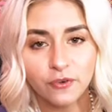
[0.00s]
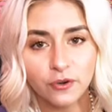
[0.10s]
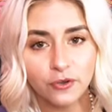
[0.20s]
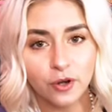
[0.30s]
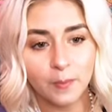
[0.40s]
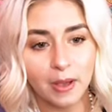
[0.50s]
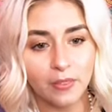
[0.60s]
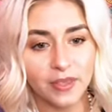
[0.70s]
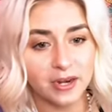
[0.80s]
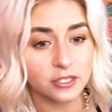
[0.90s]
further
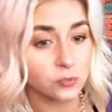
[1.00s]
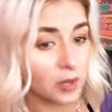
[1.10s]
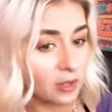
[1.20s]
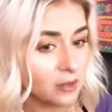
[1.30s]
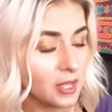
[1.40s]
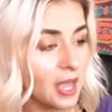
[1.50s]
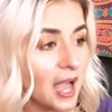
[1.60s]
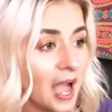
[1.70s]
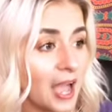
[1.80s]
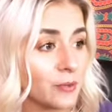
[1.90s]
about that as well.
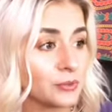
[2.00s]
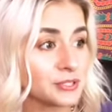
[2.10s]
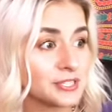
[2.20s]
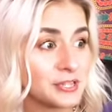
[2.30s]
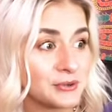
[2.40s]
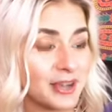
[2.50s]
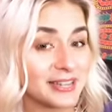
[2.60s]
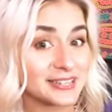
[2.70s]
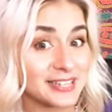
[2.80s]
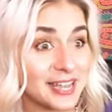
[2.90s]
I will see you
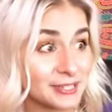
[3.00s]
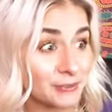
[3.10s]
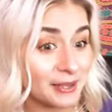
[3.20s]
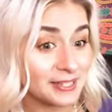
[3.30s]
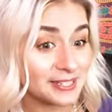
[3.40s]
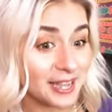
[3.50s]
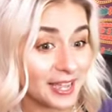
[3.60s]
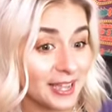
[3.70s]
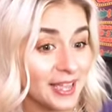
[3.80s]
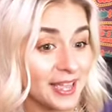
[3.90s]
guys next
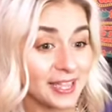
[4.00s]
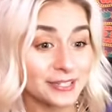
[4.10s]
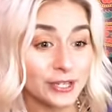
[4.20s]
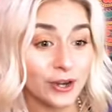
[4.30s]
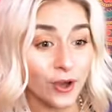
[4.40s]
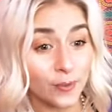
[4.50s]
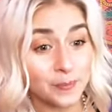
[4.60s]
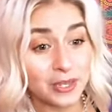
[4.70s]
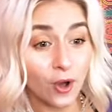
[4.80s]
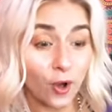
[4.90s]
Wednesday. It's going to
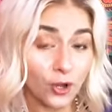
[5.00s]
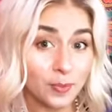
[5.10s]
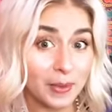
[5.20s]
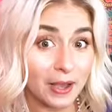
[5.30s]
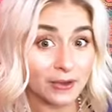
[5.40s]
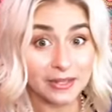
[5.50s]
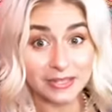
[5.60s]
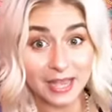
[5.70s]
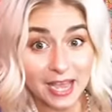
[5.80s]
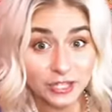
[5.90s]
be all about
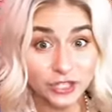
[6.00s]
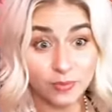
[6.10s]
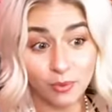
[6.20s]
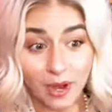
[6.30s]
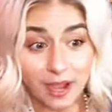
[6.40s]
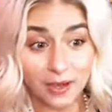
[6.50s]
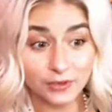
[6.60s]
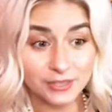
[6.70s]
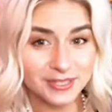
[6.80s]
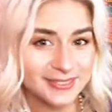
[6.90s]
lash and
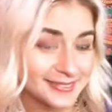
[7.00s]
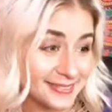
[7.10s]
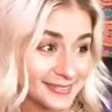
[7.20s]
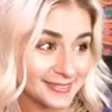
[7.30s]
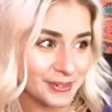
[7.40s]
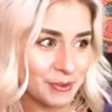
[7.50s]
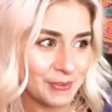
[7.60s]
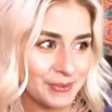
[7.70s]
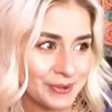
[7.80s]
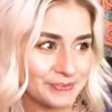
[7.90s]
brows. Whoop,
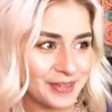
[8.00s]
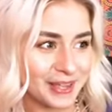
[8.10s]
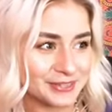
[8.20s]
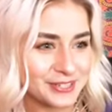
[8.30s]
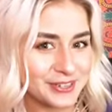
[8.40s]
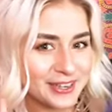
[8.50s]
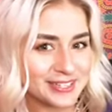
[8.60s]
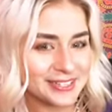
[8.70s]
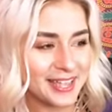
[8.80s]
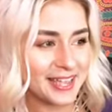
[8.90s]
whoop. I'll see you
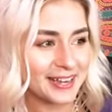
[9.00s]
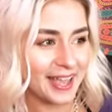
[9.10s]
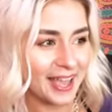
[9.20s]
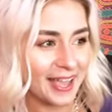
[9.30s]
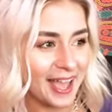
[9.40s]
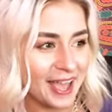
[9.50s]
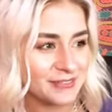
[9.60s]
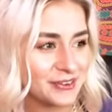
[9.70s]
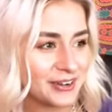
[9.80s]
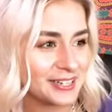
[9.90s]
guys then.
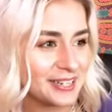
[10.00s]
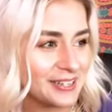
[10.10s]
Have a great